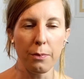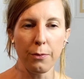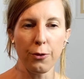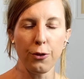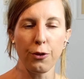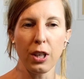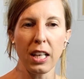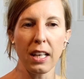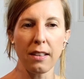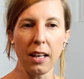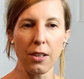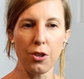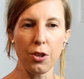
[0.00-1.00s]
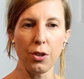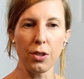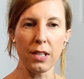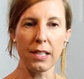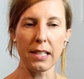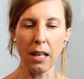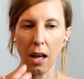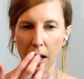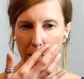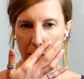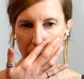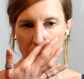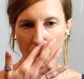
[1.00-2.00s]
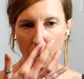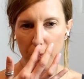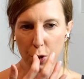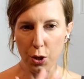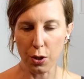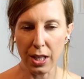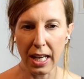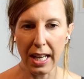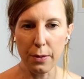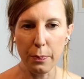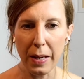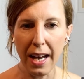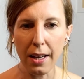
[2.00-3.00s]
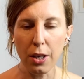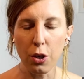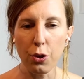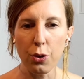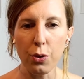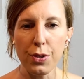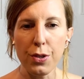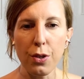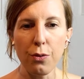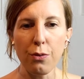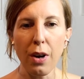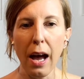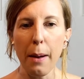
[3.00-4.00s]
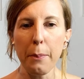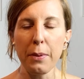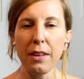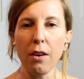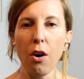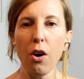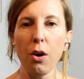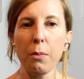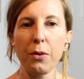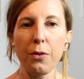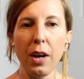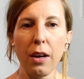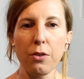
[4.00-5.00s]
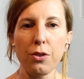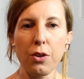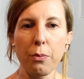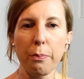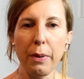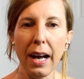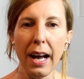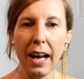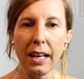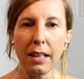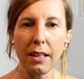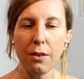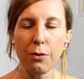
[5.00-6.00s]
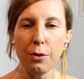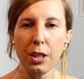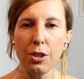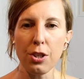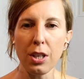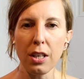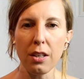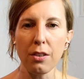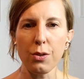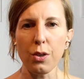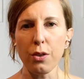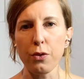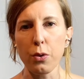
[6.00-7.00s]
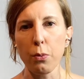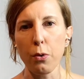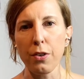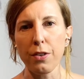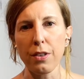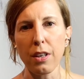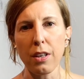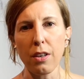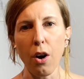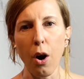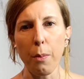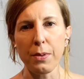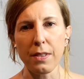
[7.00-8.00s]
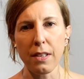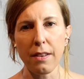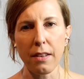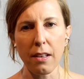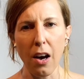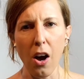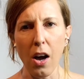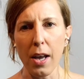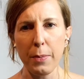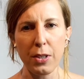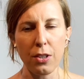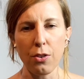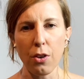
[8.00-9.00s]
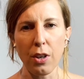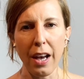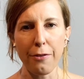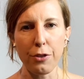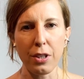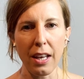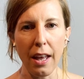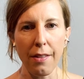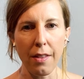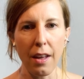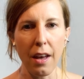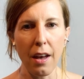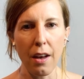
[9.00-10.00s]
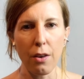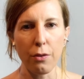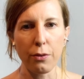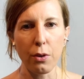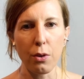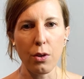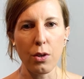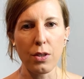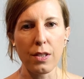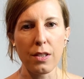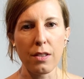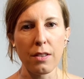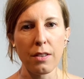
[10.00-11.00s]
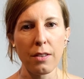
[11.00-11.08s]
Freeing that shoulder, sliding the top shoulder head back. You could also wrap the arm around your back, reaching sort of toward the opposite thigh, but you don't have to get there, of course.